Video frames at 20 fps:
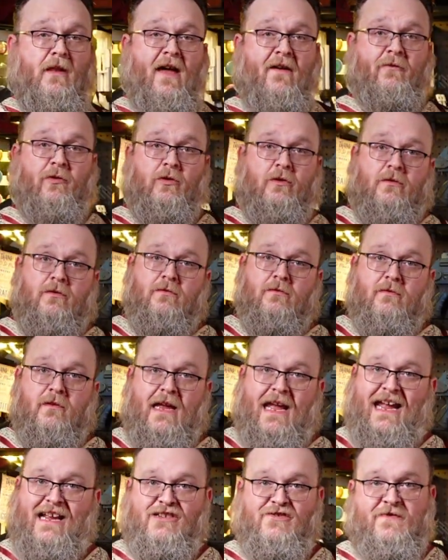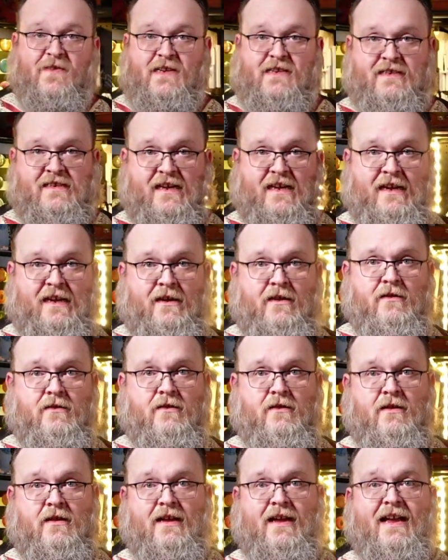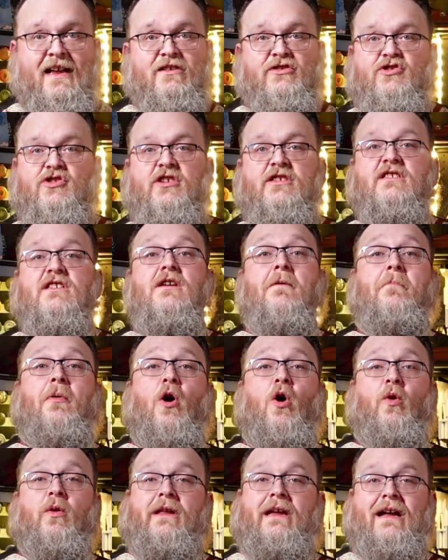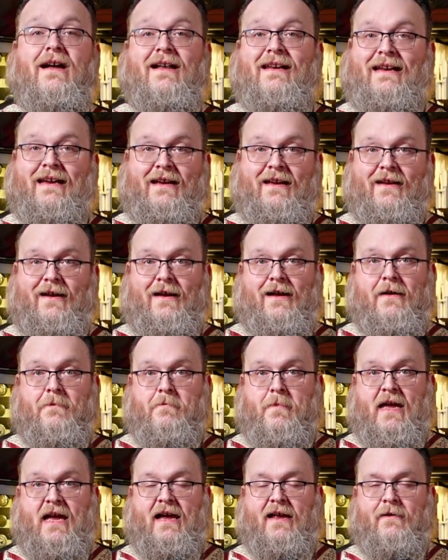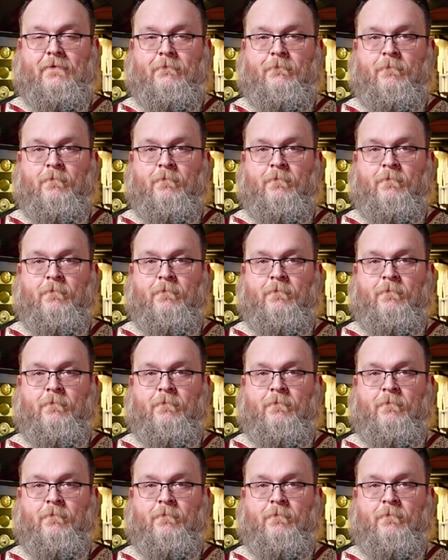level, HvZ is just Napoleonic combat.